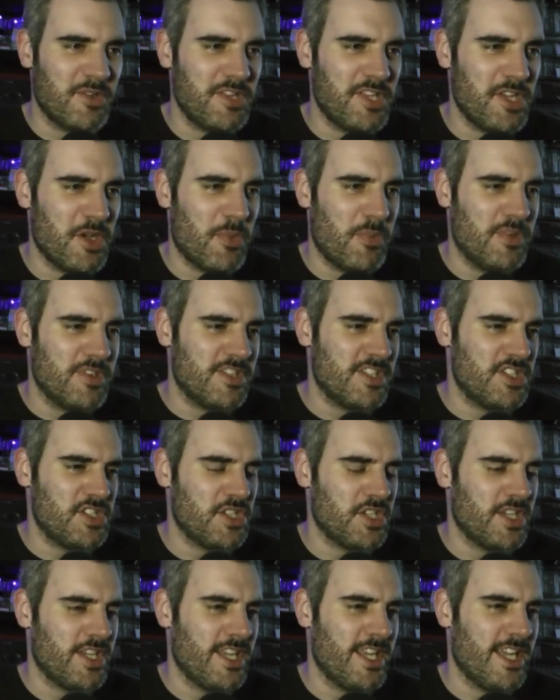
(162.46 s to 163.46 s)
with the
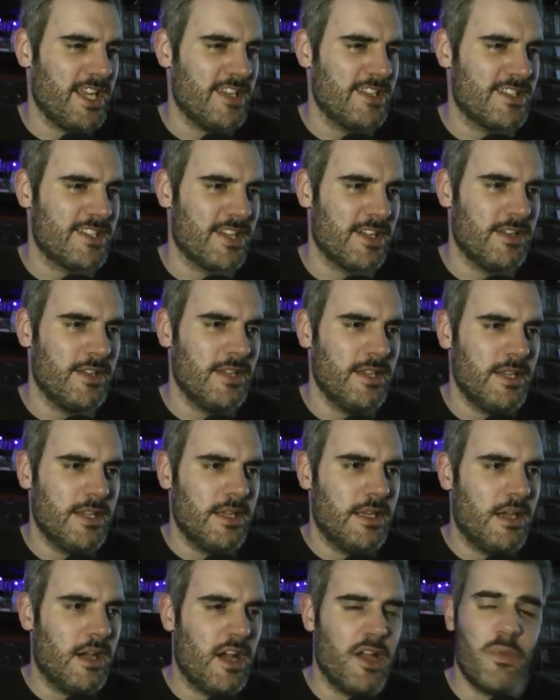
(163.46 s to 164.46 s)
opposition here. So
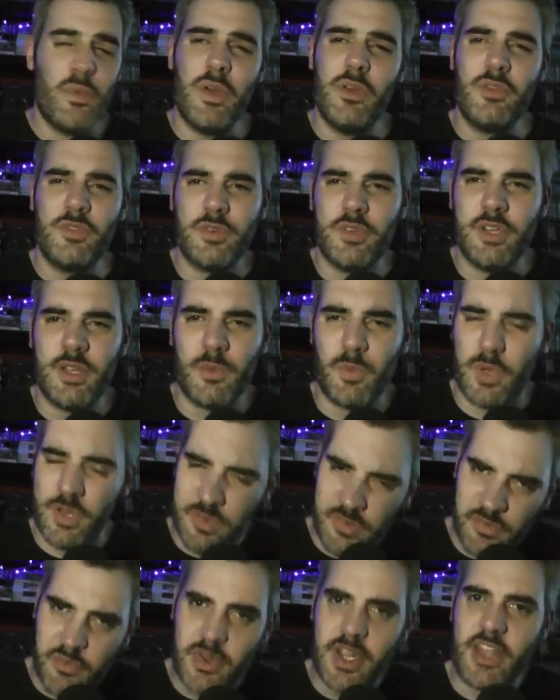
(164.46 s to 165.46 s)
I will do it
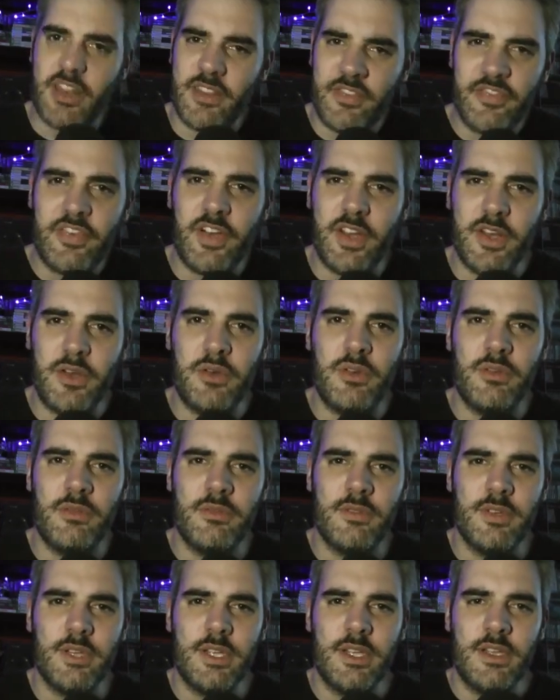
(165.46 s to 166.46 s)
once we get the final
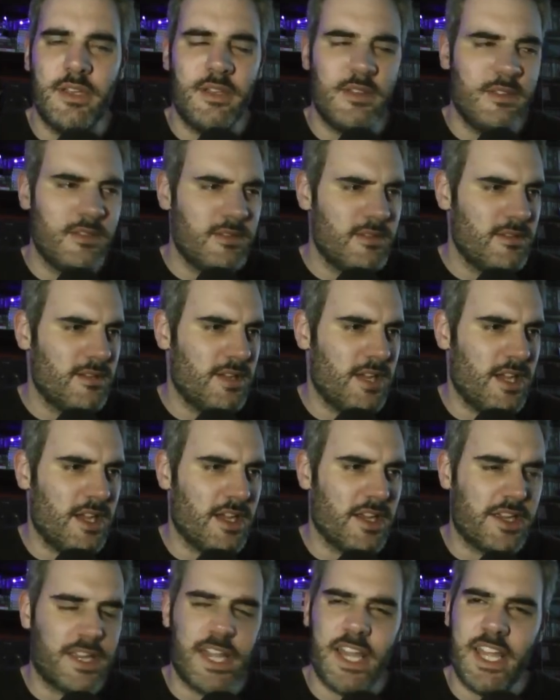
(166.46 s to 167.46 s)

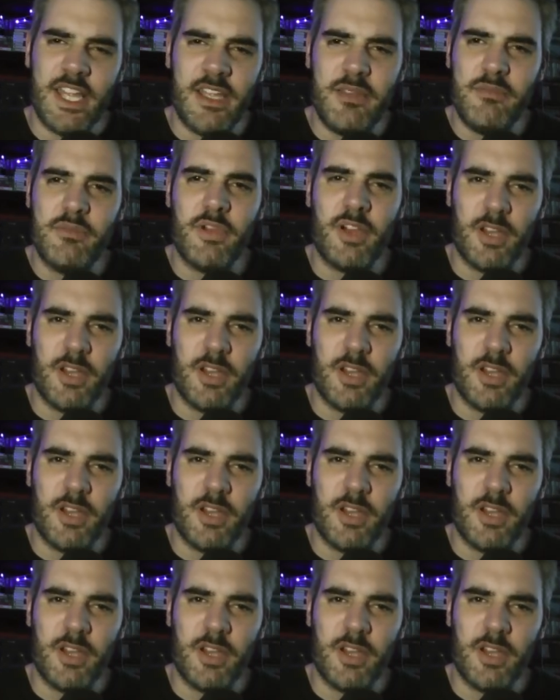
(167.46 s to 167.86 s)
game.